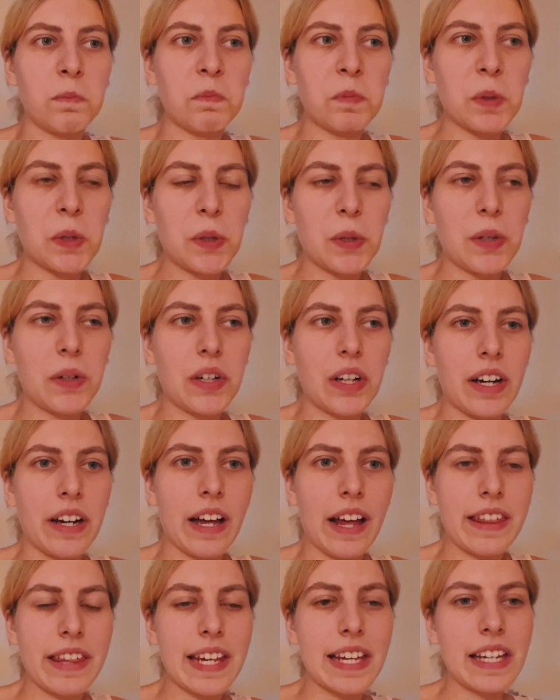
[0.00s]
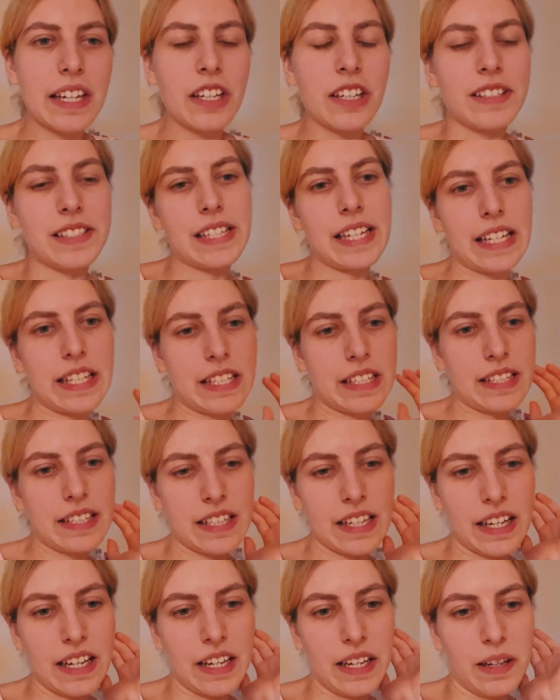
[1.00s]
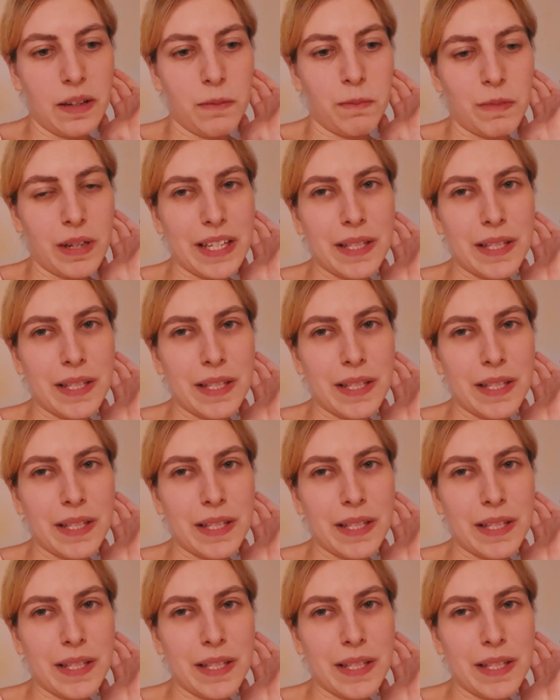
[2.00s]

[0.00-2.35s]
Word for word: but I think because it's um,